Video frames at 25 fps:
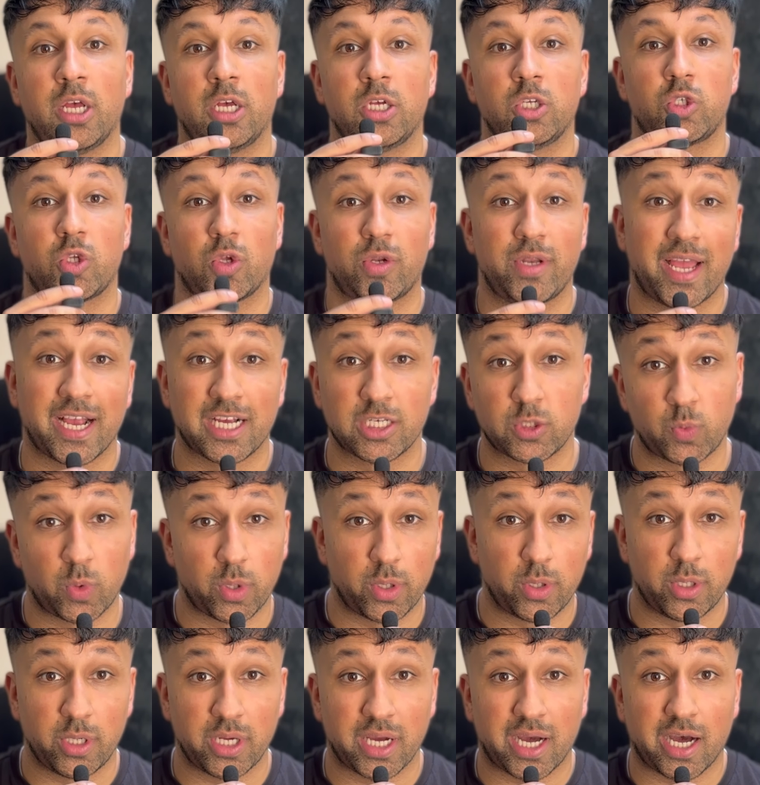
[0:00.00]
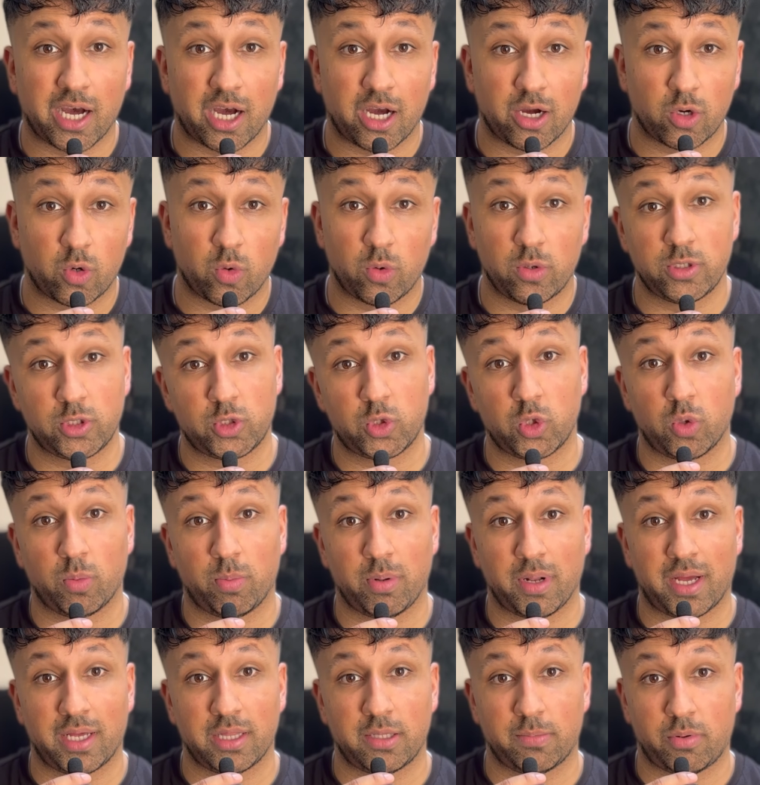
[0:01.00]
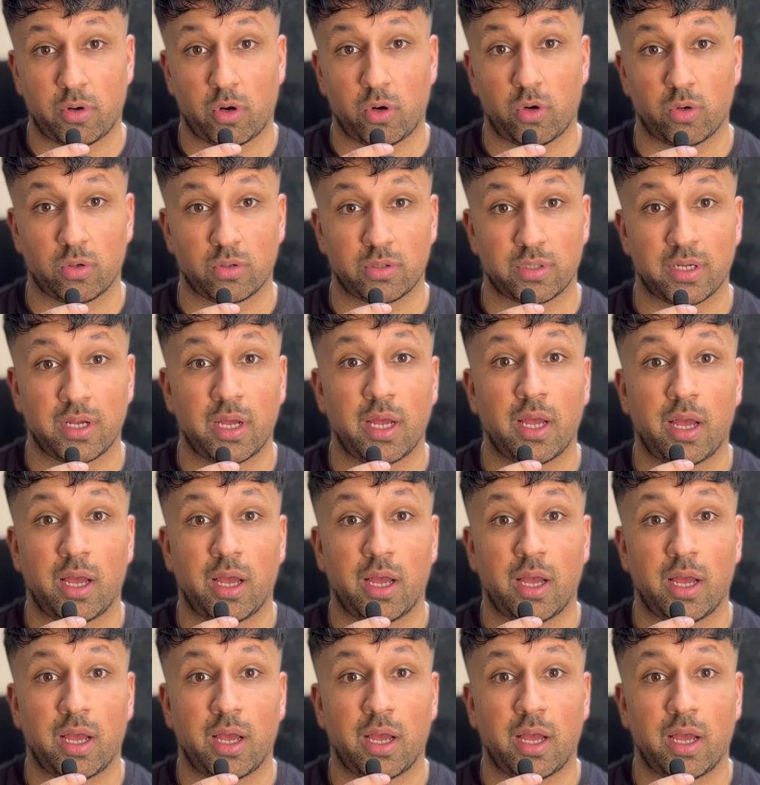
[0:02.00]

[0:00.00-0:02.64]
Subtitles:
So next we are going to apply the product